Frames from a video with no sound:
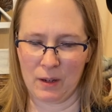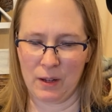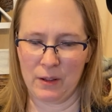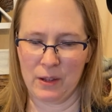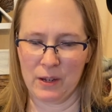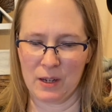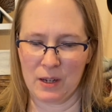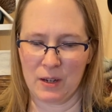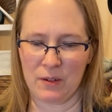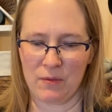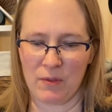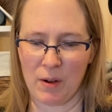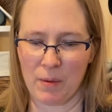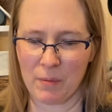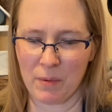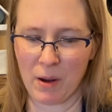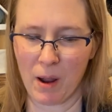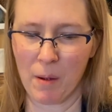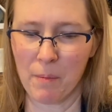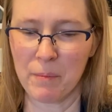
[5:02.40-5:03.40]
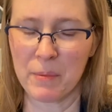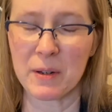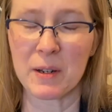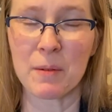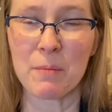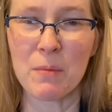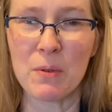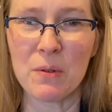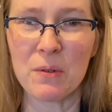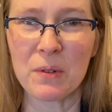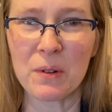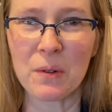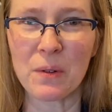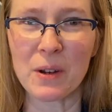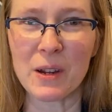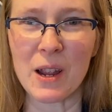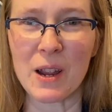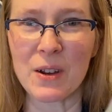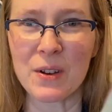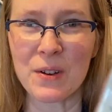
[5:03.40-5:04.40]
This is from Compass Moon
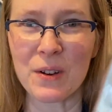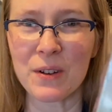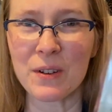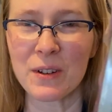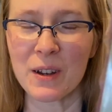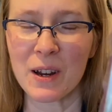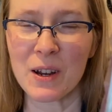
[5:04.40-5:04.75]
Creations,